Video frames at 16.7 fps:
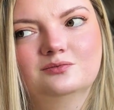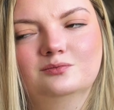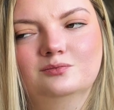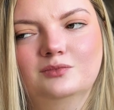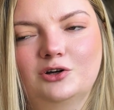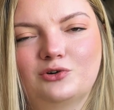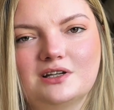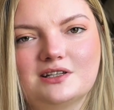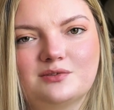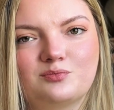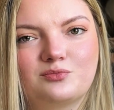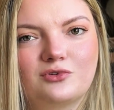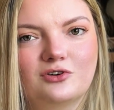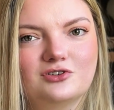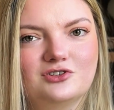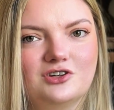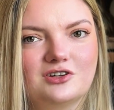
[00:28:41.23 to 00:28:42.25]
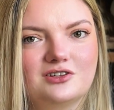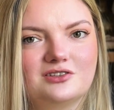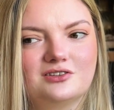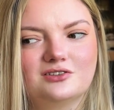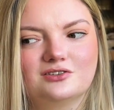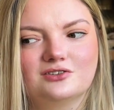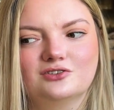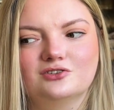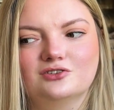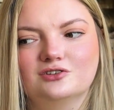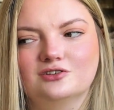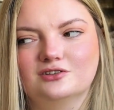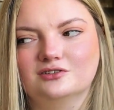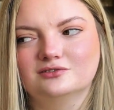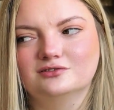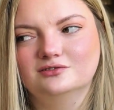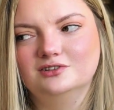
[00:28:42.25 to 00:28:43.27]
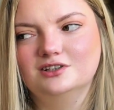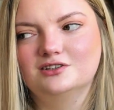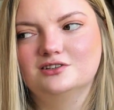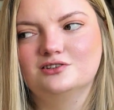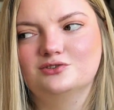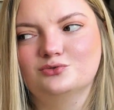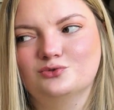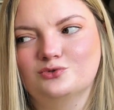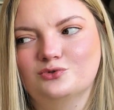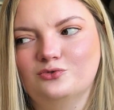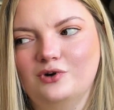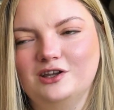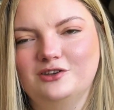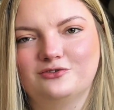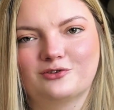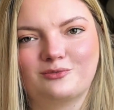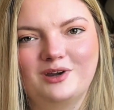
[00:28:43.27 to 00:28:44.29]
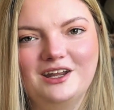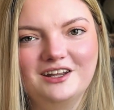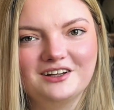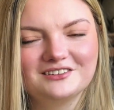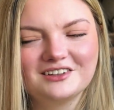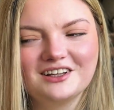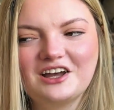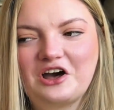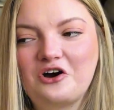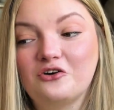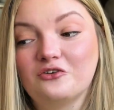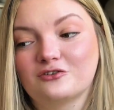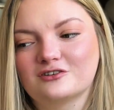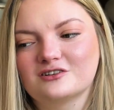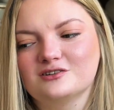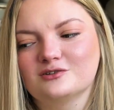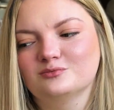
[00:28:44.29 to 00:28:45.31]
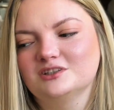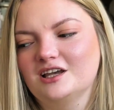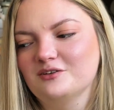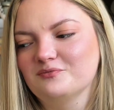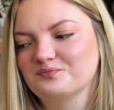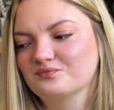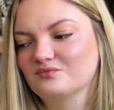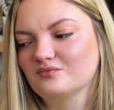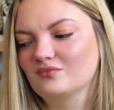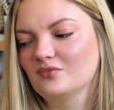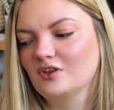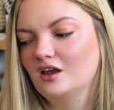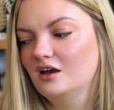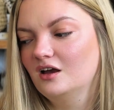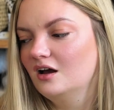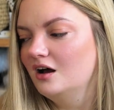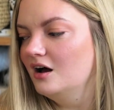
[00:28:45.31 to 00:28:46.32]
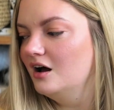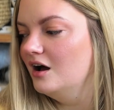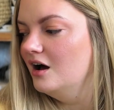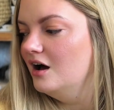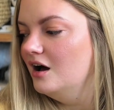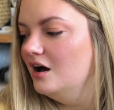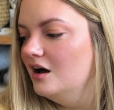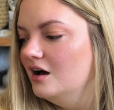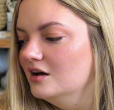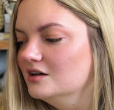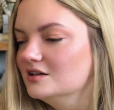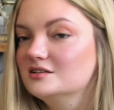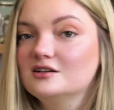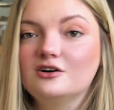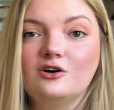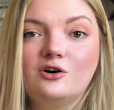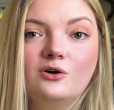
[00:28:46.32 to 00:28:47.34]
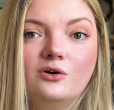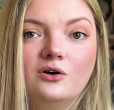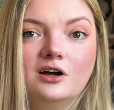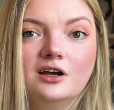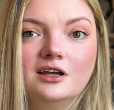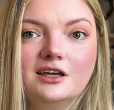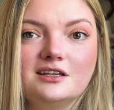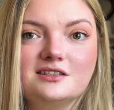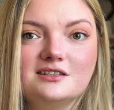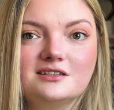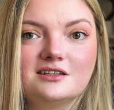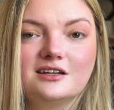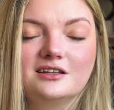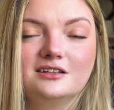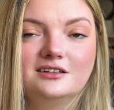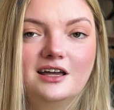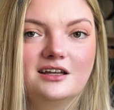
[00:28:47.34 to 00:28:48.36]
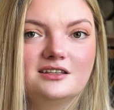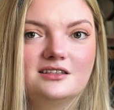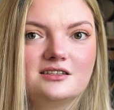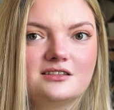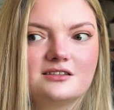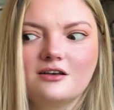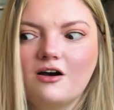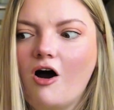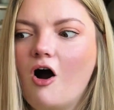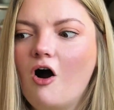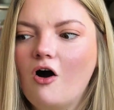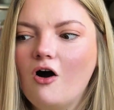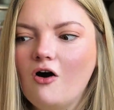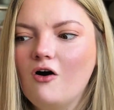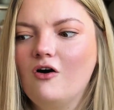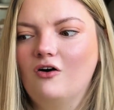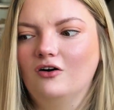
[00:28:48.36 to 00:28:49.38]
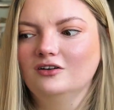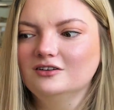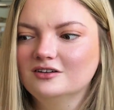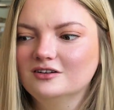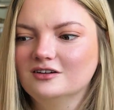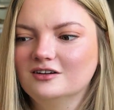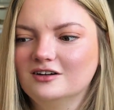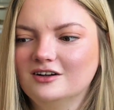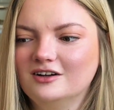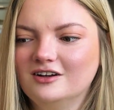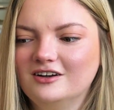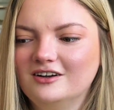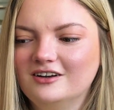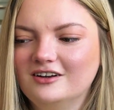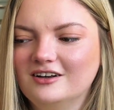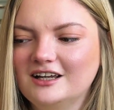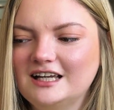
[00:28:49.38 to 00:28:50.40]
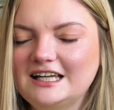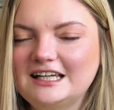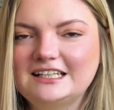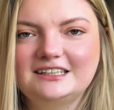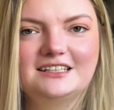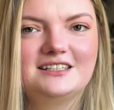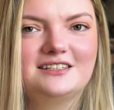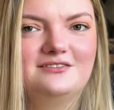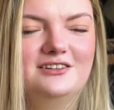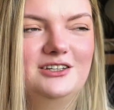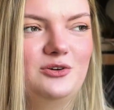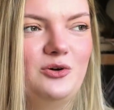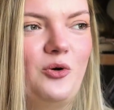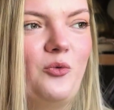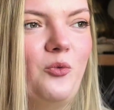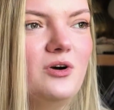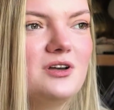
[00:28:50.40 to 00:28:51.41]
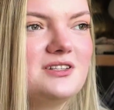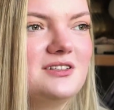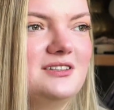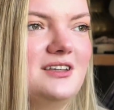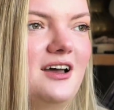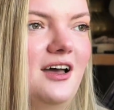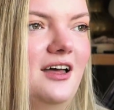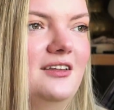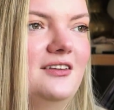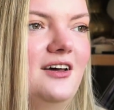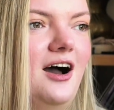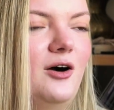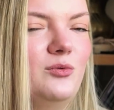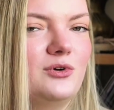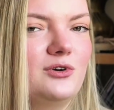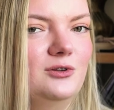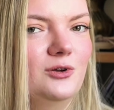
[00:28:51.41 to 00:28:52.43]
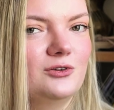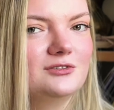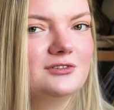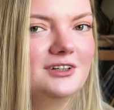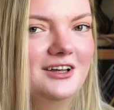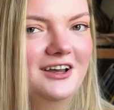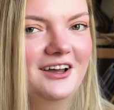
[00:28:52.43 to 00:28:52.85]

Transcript: rest projects needs to wait for me for some time. So yes, that's all. This video wasn't an hour long.